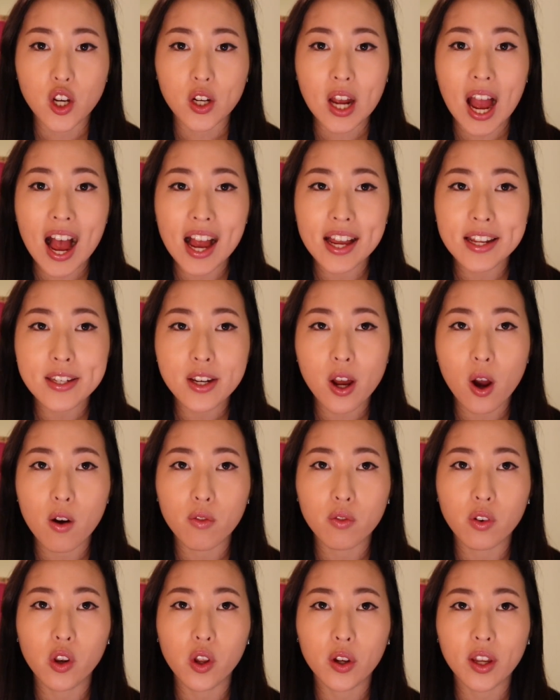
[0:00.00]
you're kind
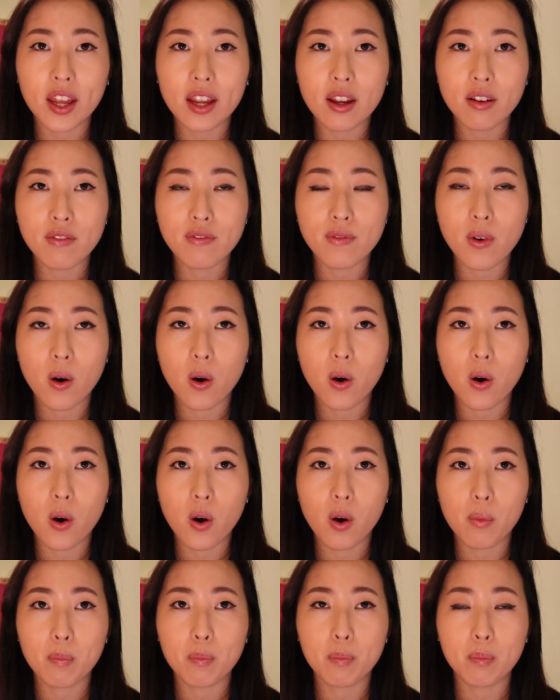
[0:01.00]
of looking
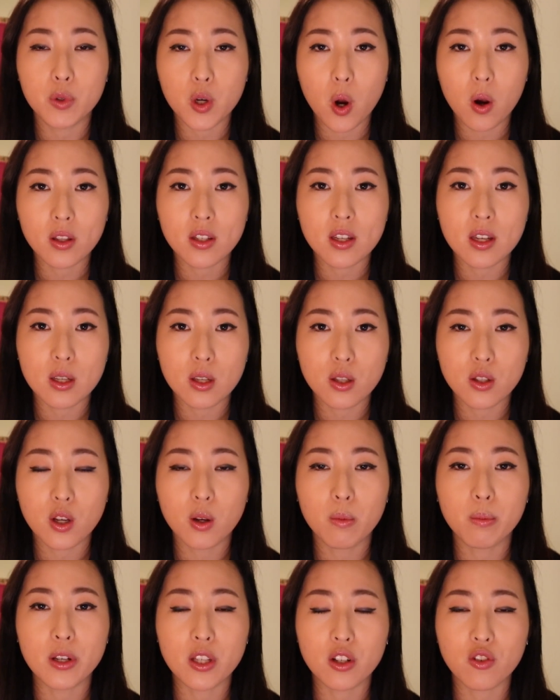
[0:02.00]
for doctors
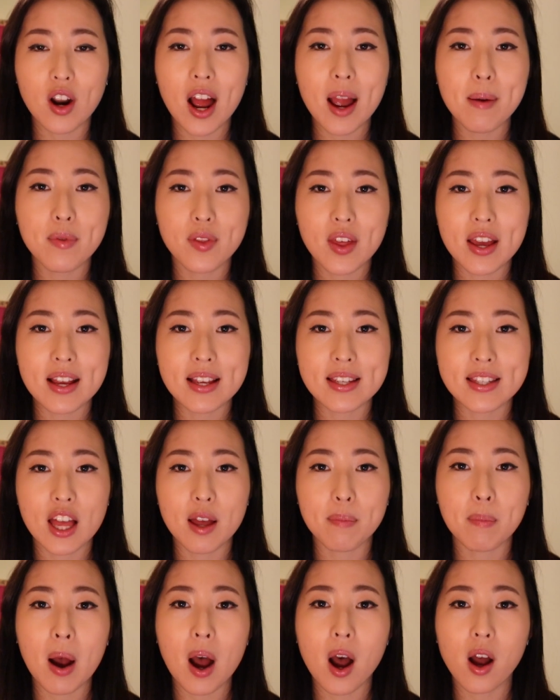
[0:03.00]
to prescribe things
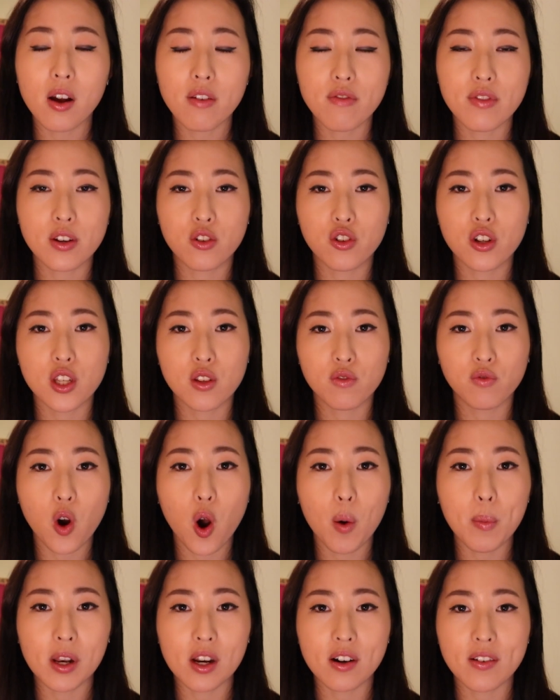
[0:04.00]
that are part of the trust
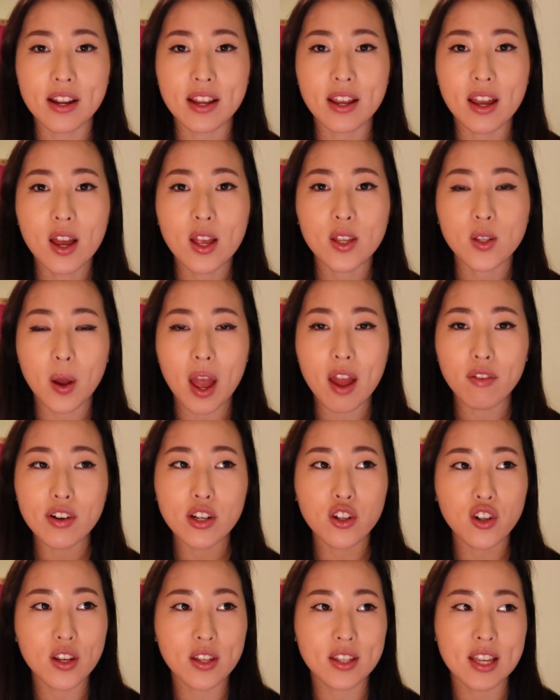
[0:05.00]
formulary. So
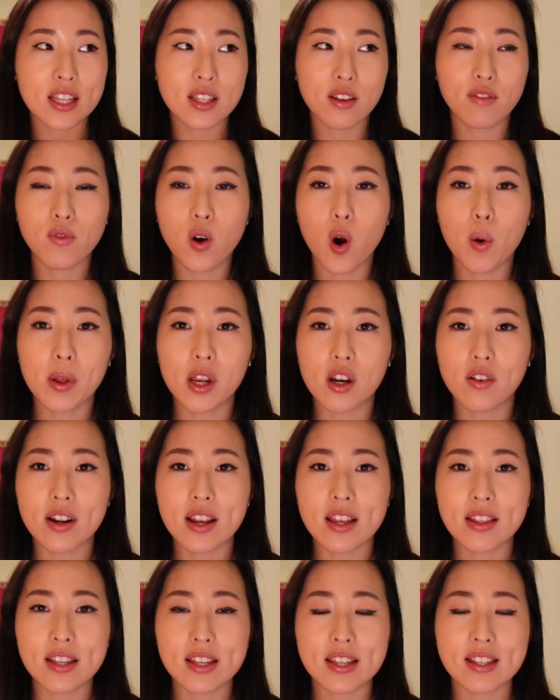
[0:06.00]
every trust has a
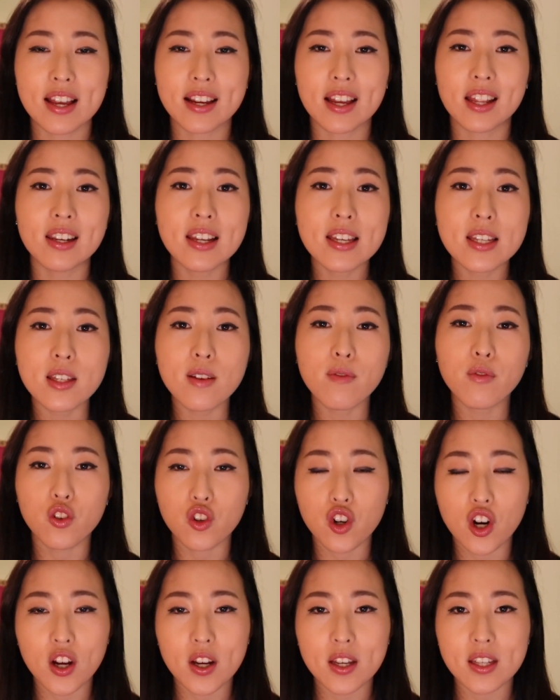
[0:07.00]
formulary, and this is like a list of
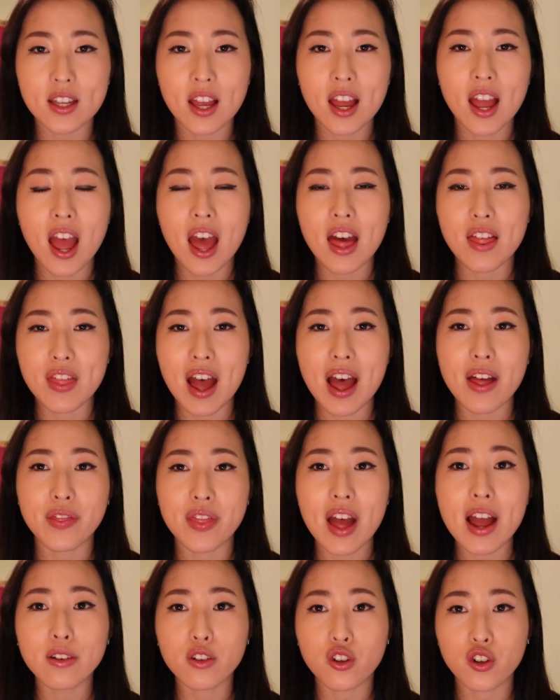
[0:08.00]
drugs that
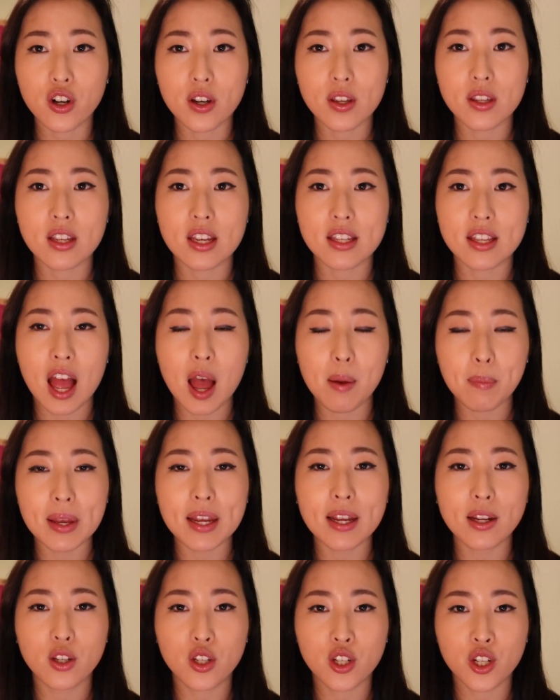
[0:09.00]
that trust is
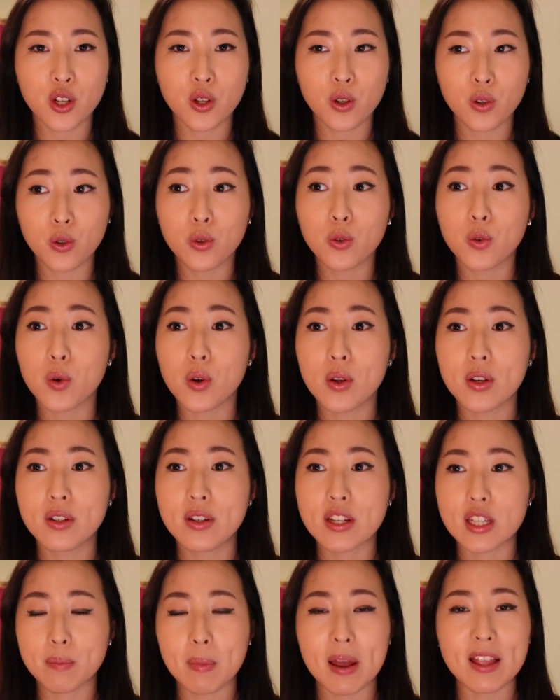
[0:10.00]
happy to
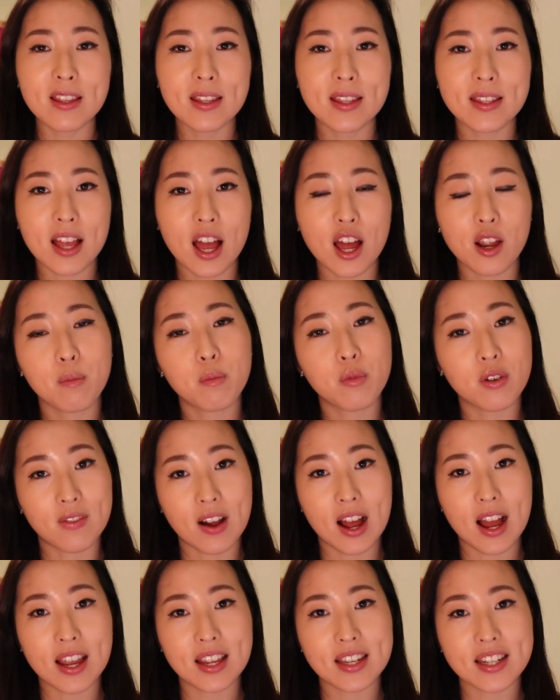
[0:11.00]
dispense and
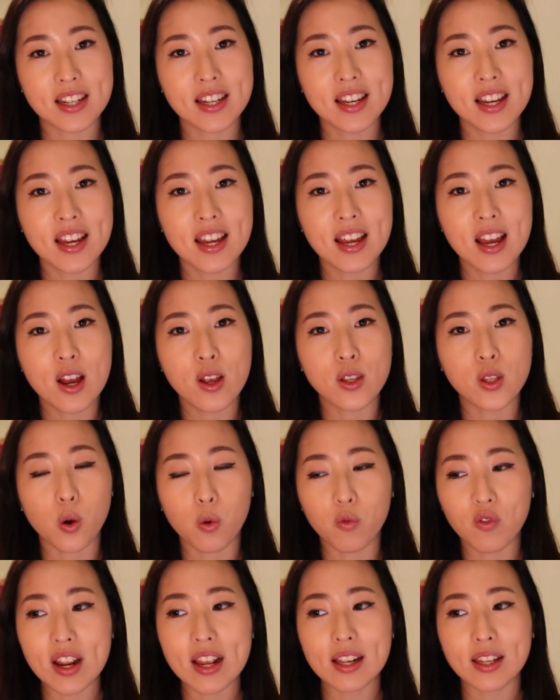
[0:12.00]
provide.
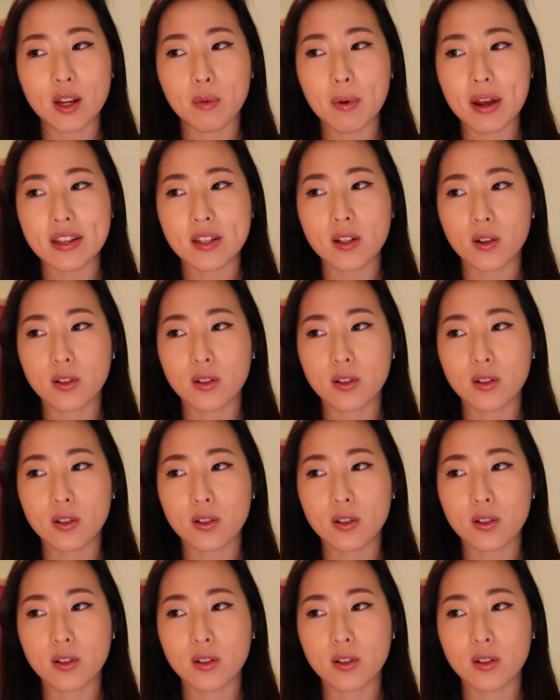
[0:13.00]
So really, when